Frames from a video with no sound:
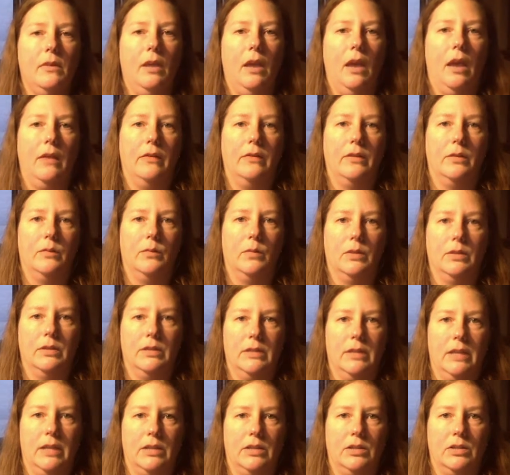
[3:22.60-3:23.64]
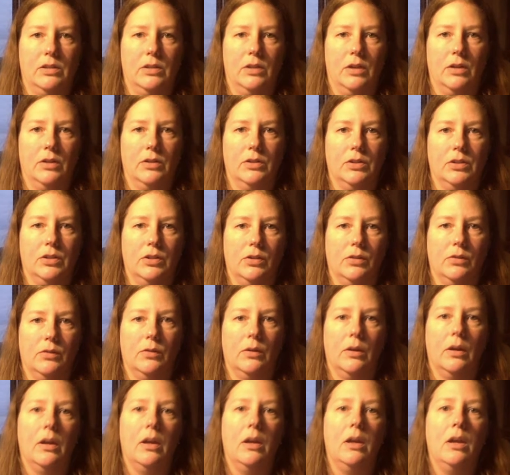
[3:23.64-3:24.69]
And then once they start to
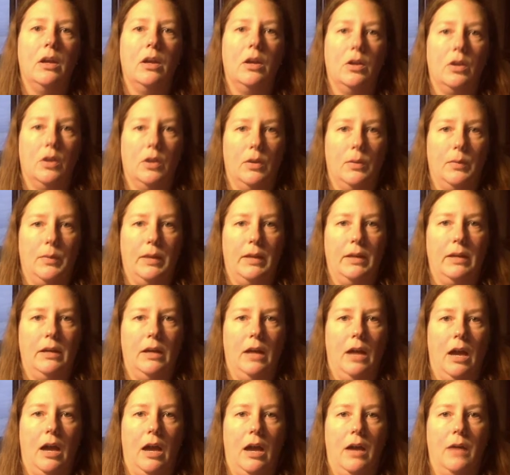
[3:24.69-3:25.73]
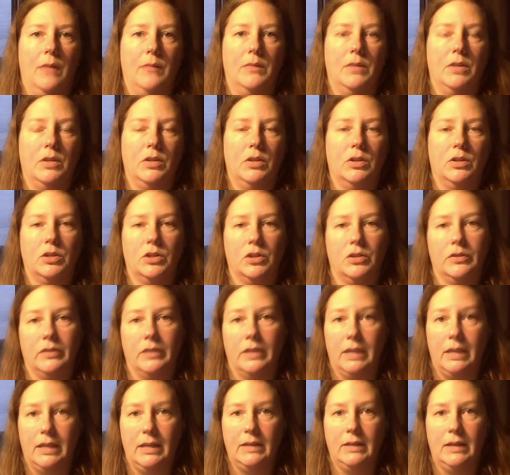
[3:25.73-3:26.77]
cook a bit, um, then you can turn the
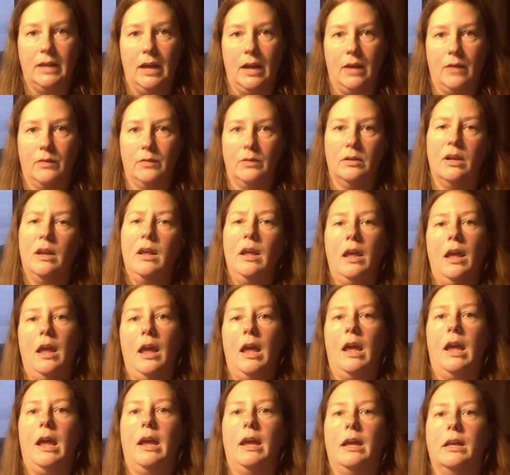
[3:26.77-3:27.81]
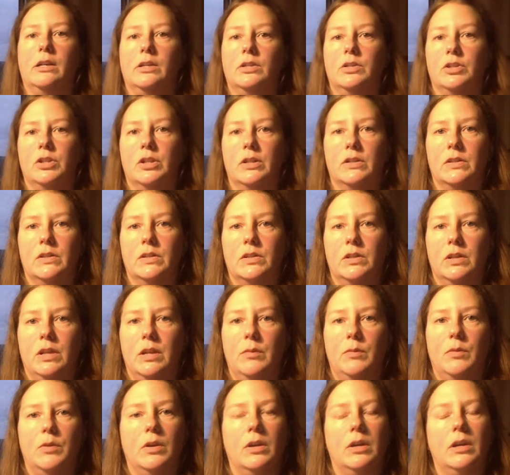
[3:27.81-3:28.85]
heat down and just
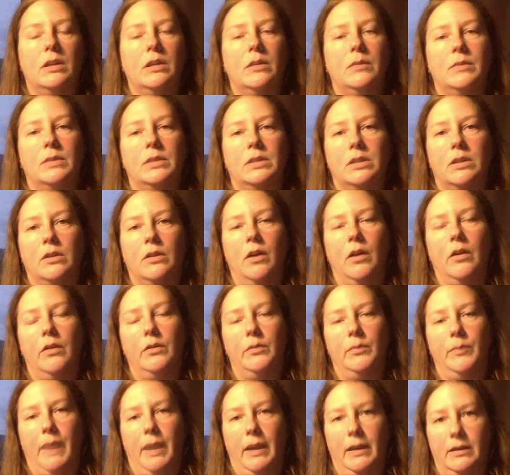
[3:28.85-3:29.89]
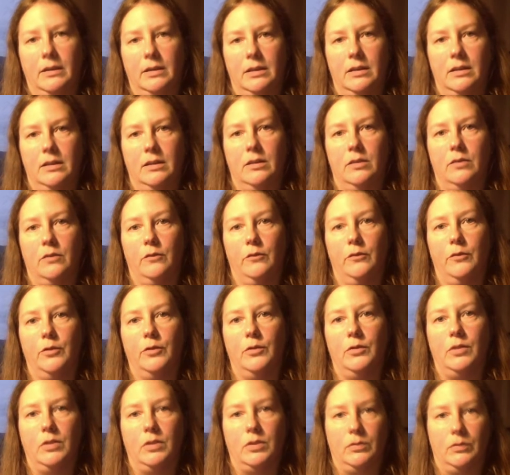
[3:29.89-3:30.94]
keep cooking them until all the pectin in the
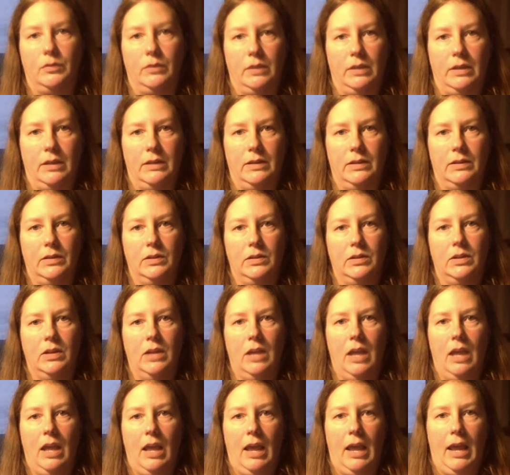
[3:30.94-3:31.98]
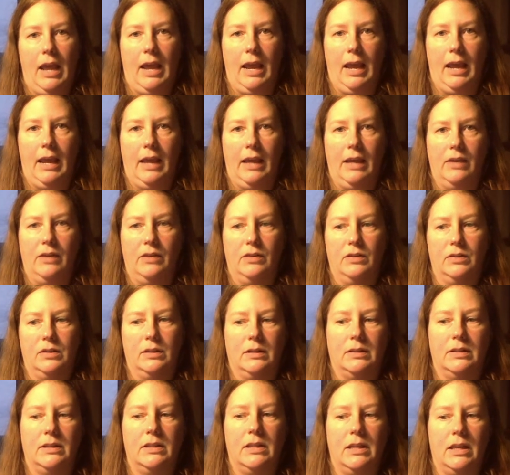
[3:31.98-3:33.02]
fruit is released and
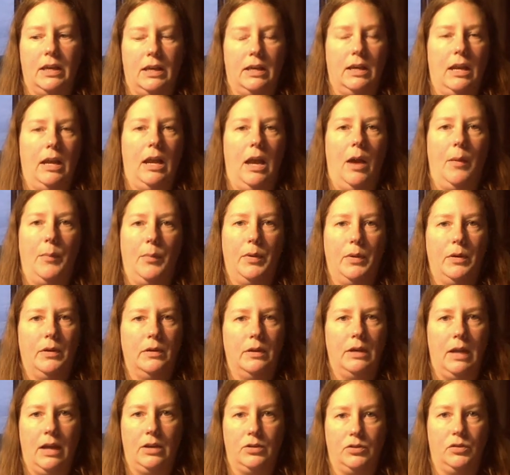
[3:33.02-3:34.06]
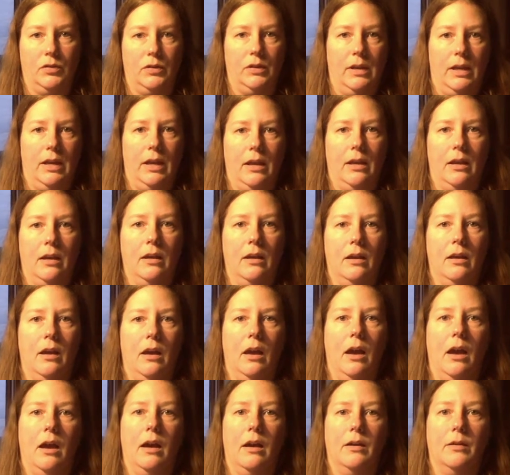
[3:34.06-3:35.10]
it's thickening up naturally
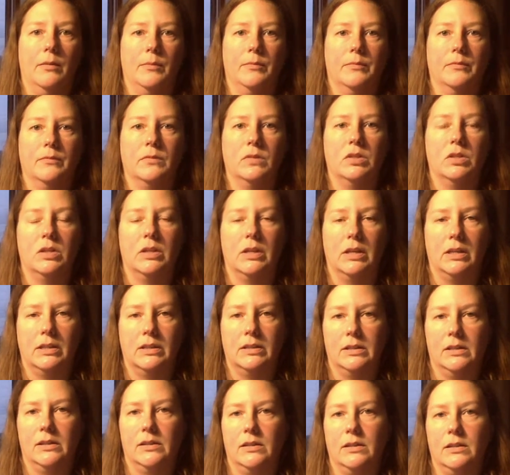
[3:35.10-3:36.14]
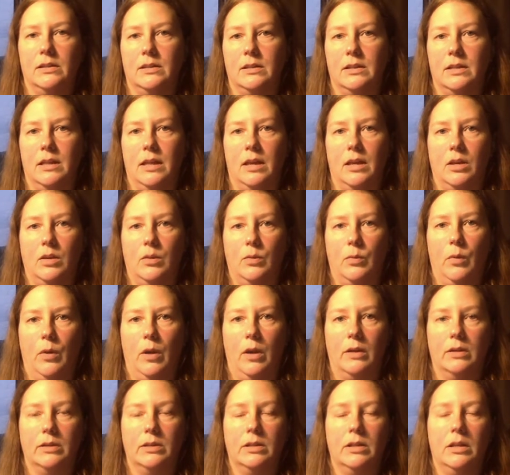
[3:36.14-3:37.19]
um, to the consistency that you
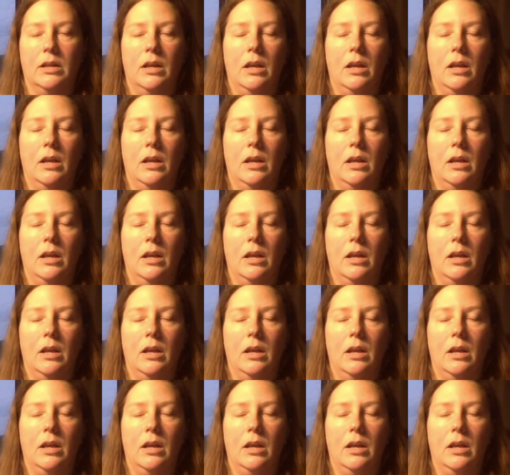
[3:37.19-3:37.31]
want.